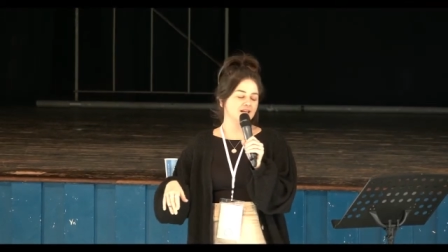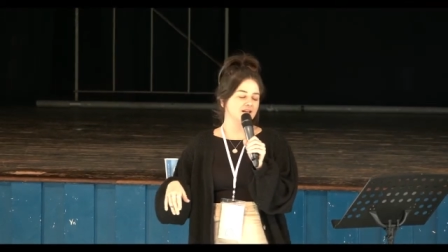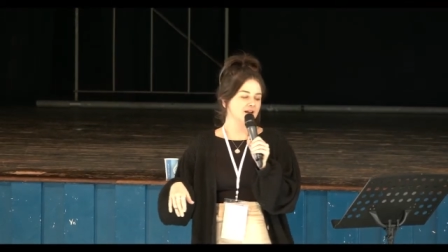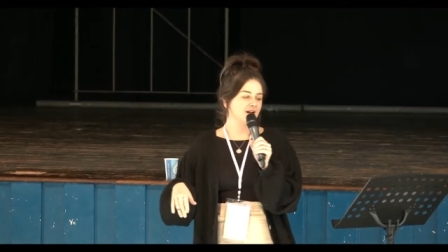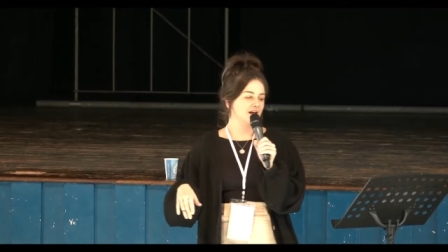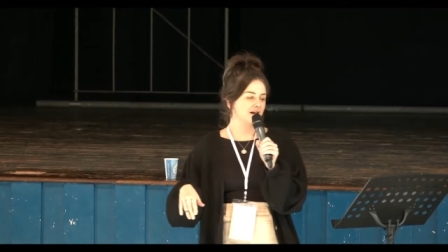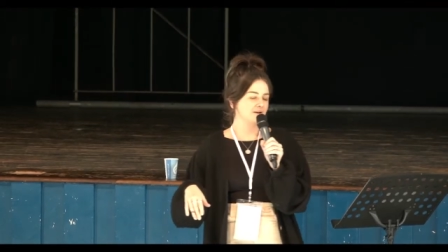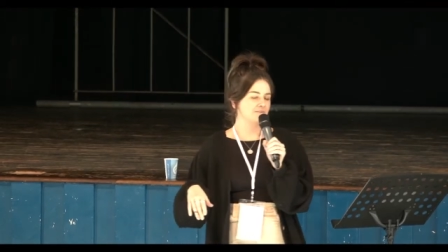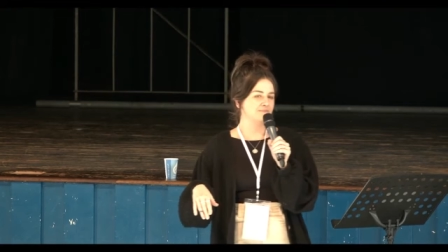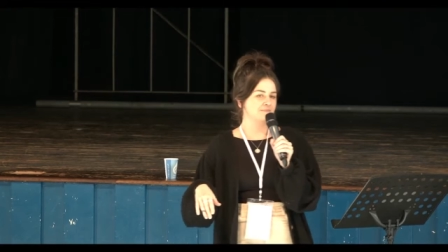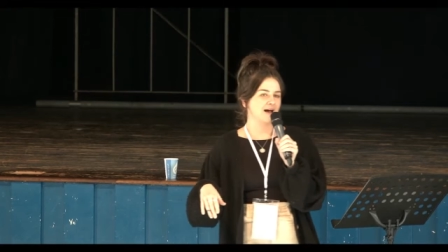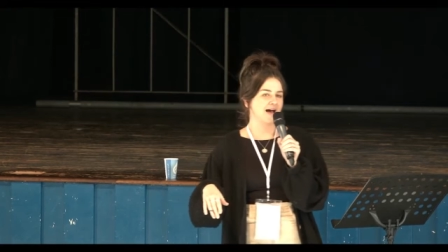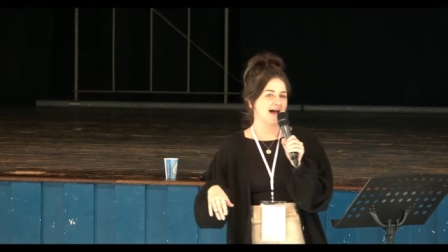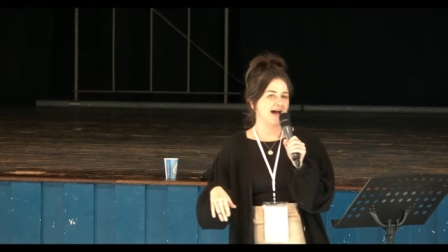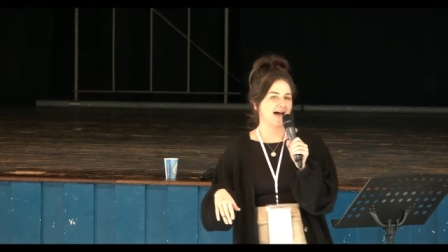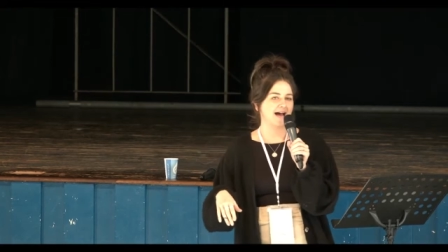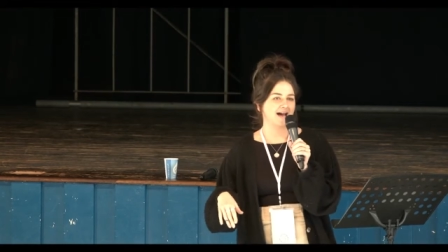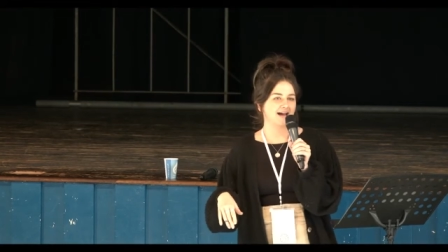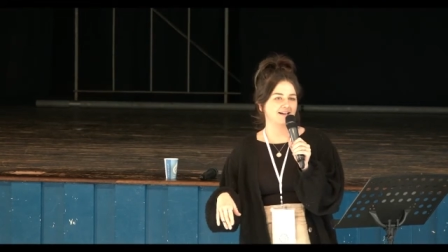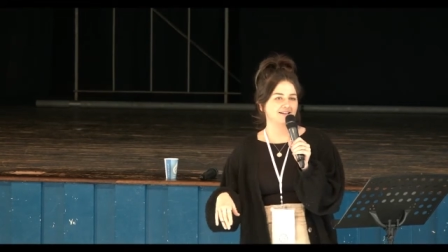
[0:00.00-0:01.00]
Um,
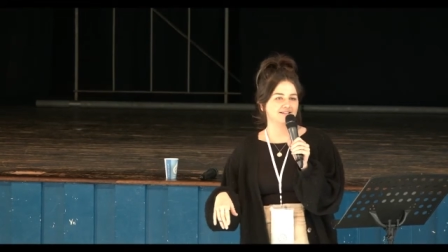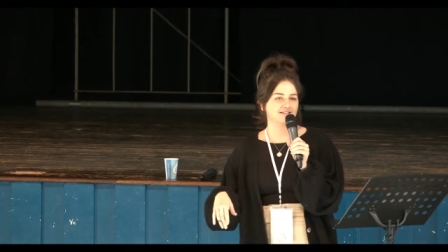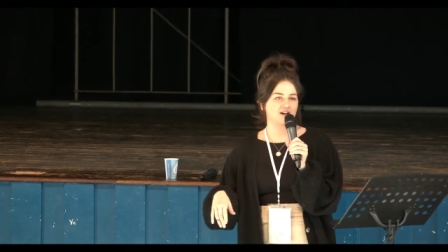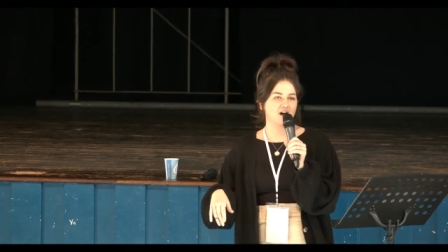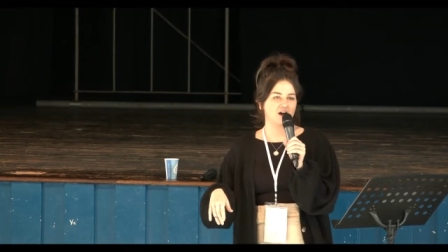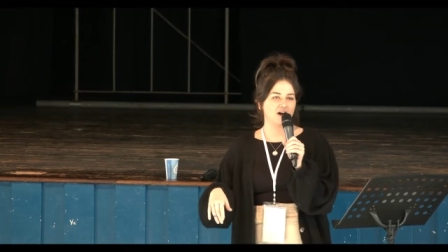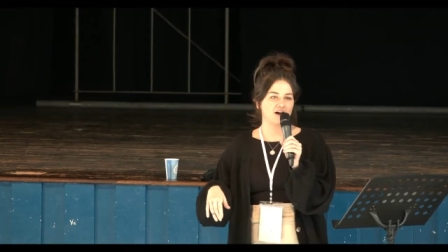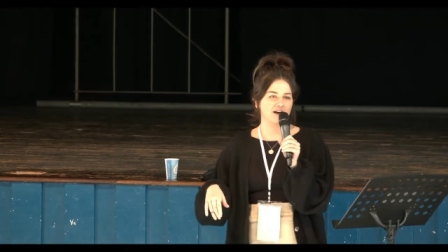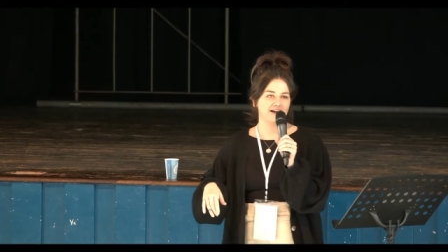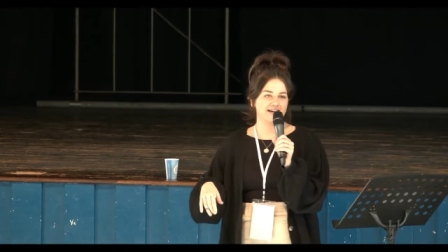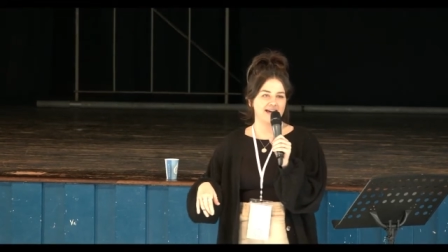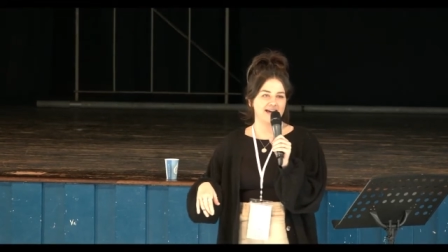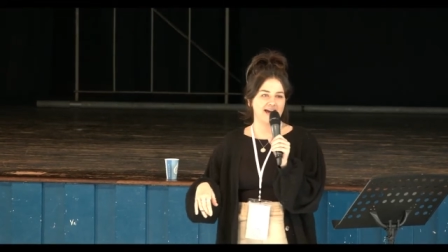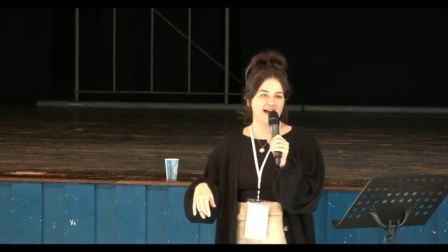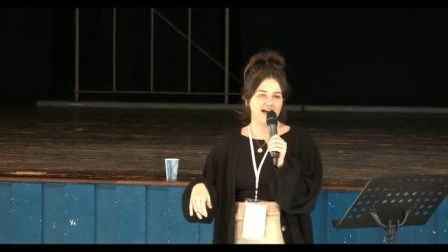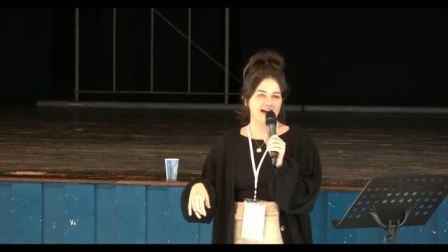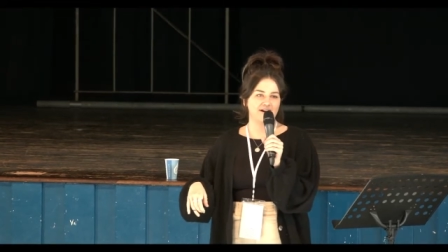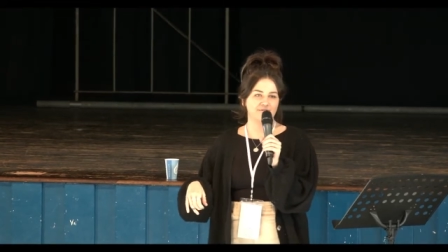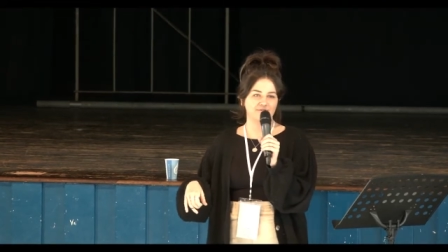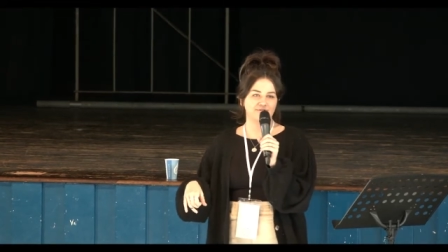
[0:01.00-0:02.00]
and I
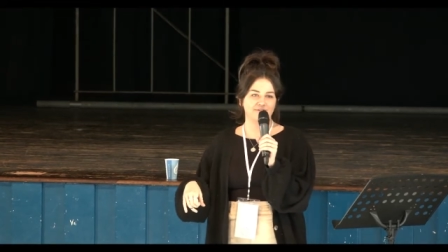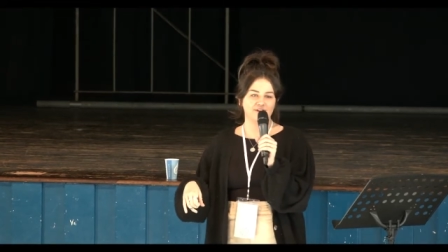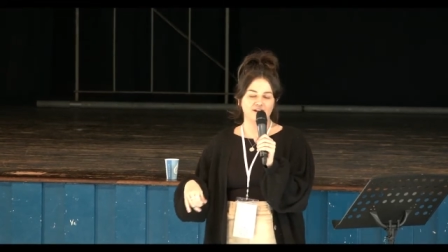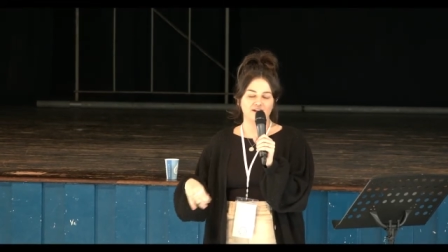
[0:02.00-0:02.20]
have